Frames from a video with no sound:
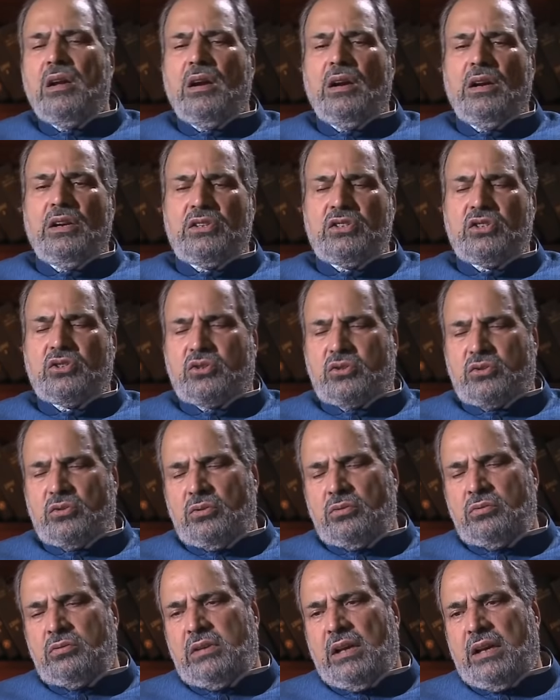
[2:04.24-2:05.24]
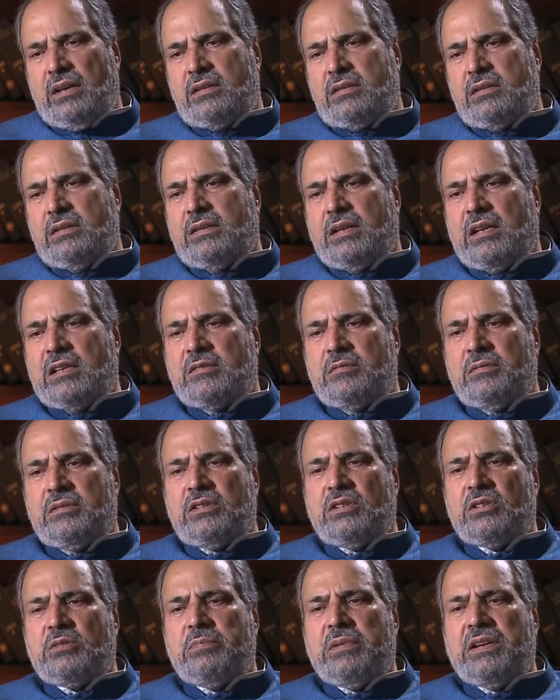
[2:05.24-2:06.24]
It's true that it, has,
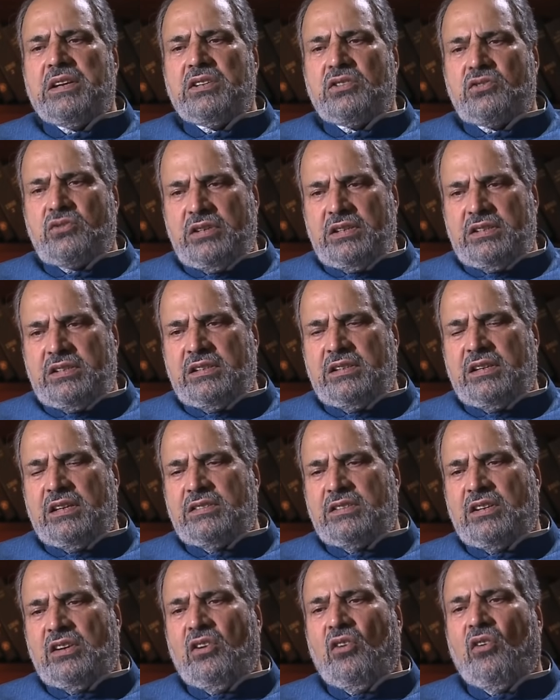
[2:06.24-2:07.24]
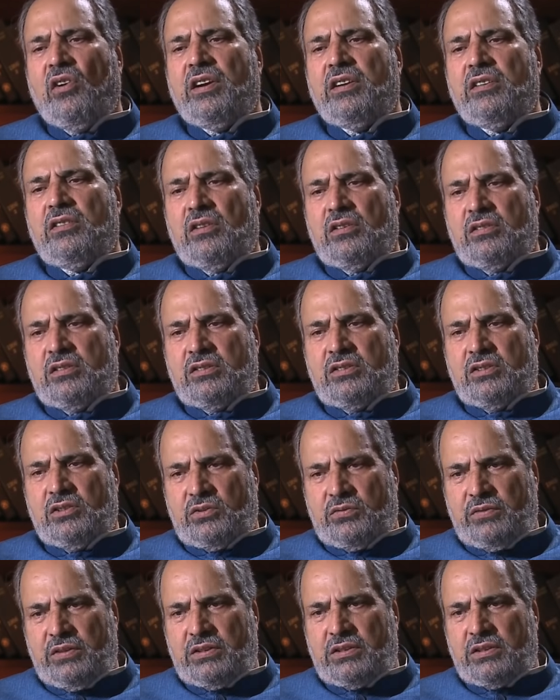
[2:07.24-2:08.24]
it is being treated as a law and order
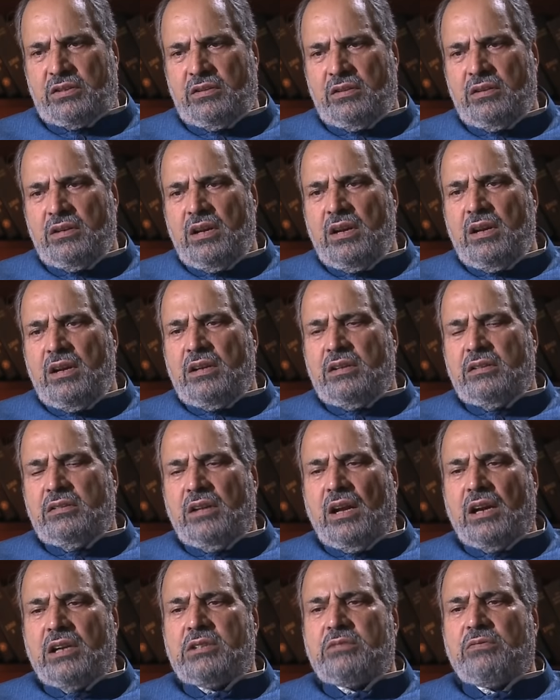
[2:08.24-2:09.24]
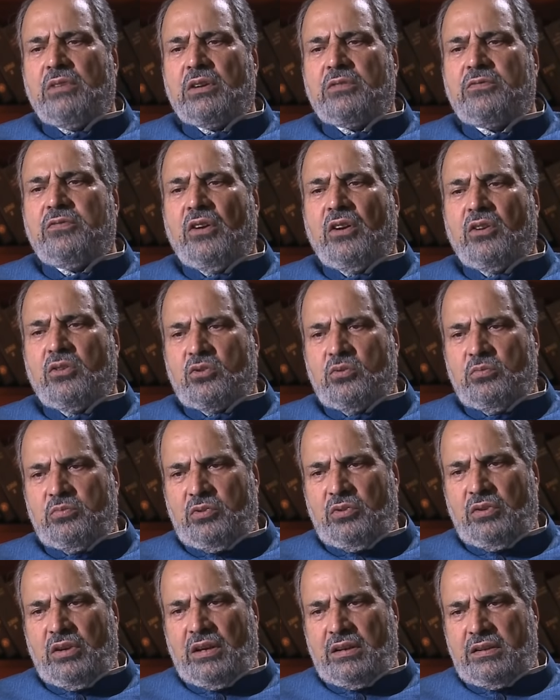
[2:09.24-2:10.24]
situation. Okay. That's what Farooq
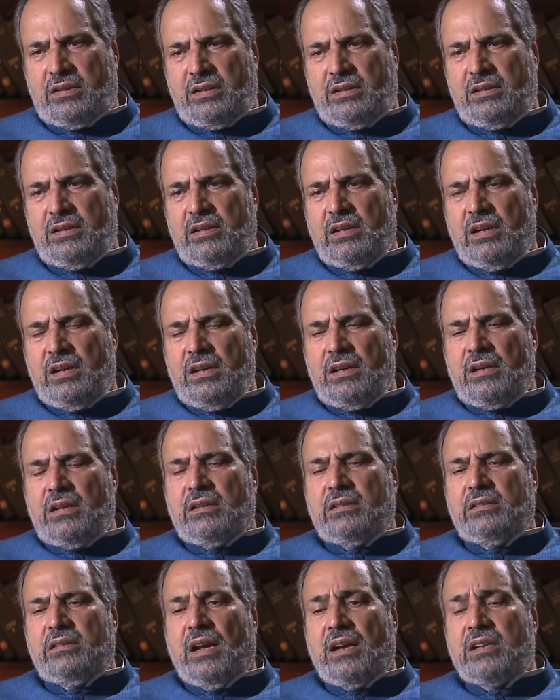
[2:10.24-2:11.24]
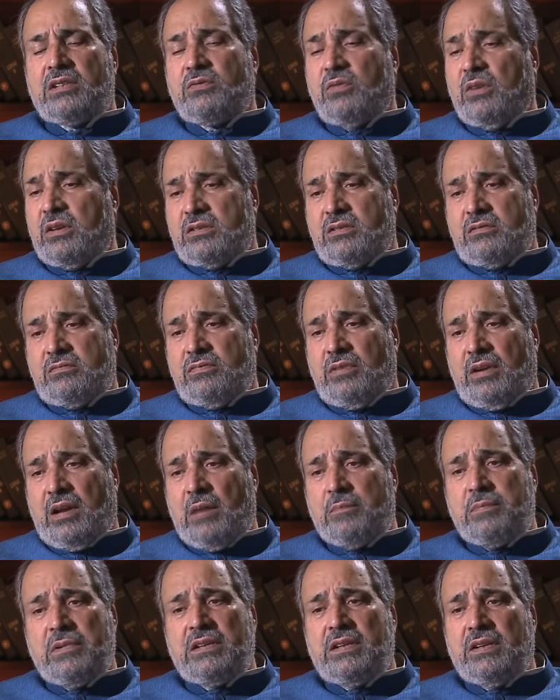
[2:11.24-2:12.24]
Abdullah did. That's what
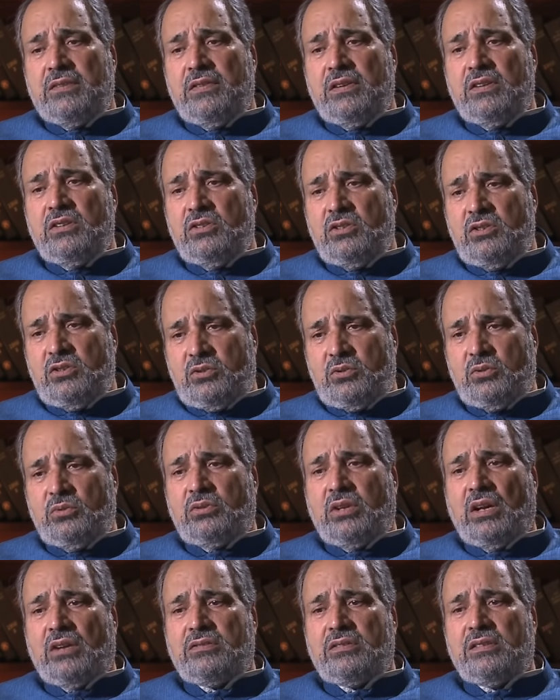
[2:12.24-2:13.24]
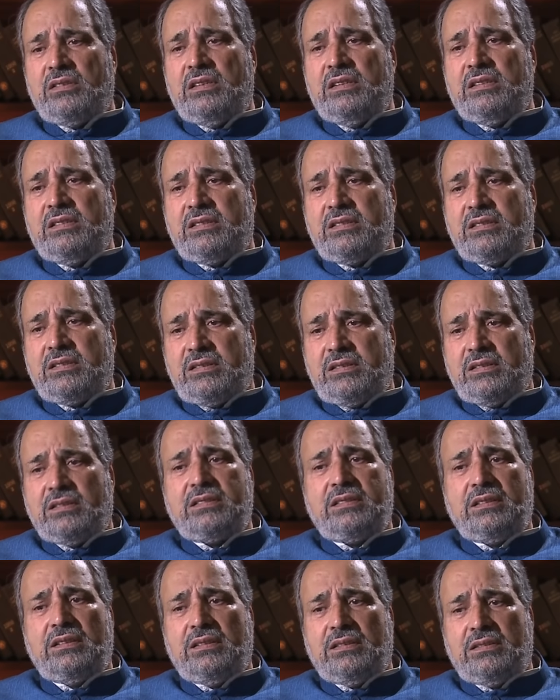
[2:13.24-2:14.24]
happened even in
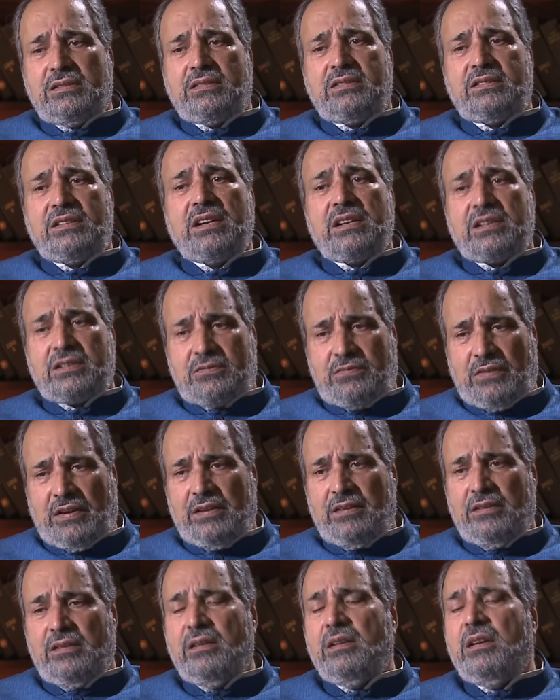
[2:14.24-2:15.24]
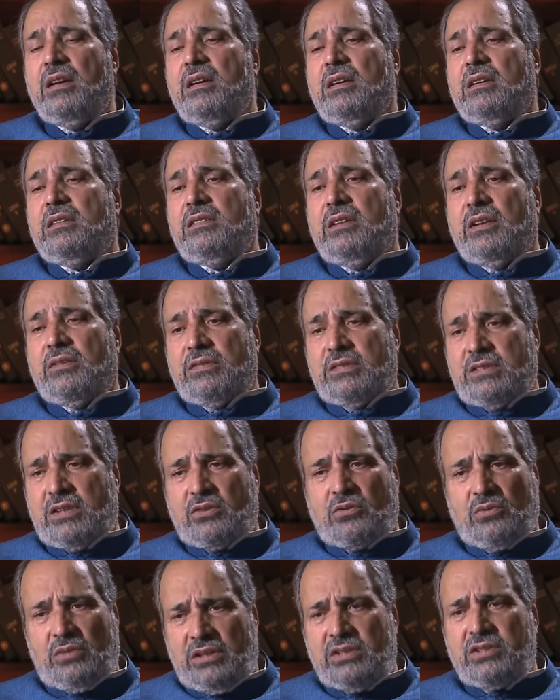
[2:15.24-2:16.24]
2006 when there was a
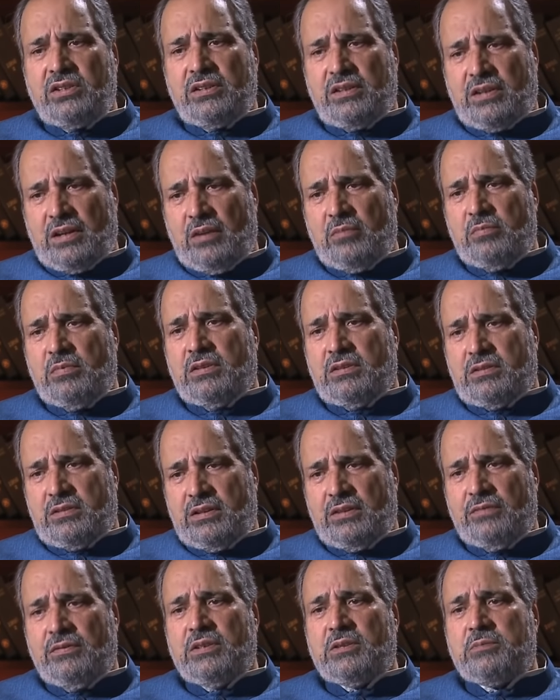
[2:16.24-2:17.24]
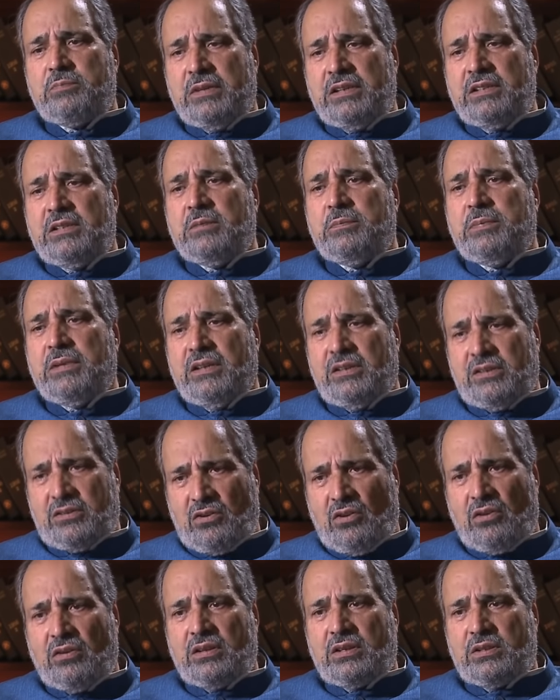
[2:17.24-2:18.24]
coalition government in which PDP and
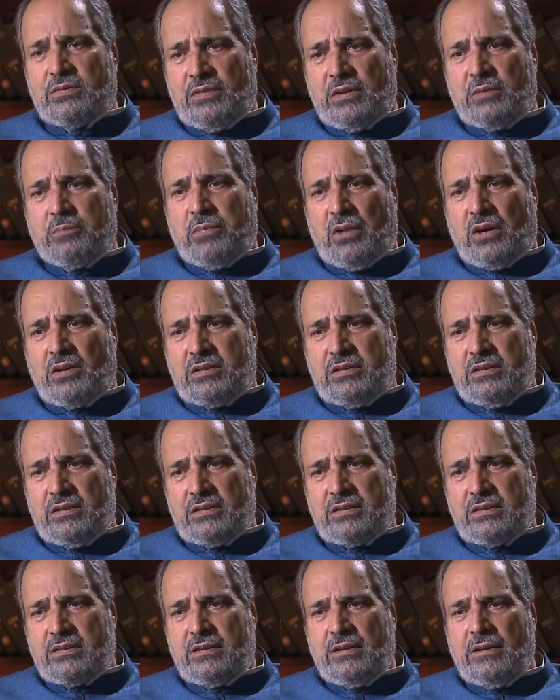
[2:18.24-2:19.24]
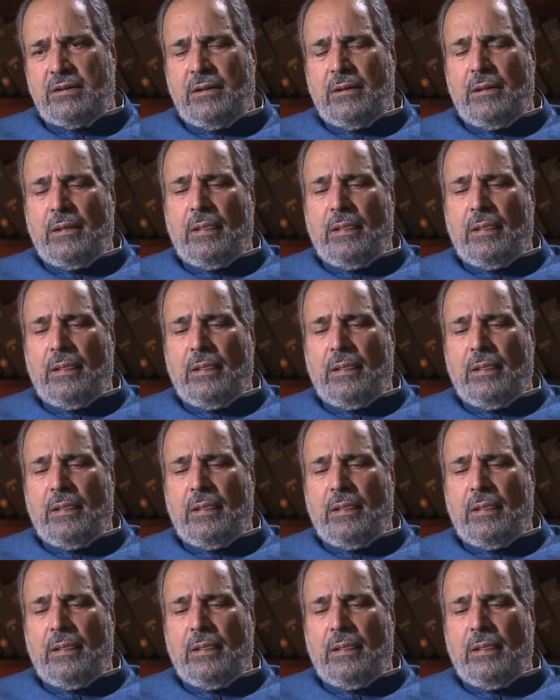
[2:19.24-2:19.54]
Congress were partners. Right.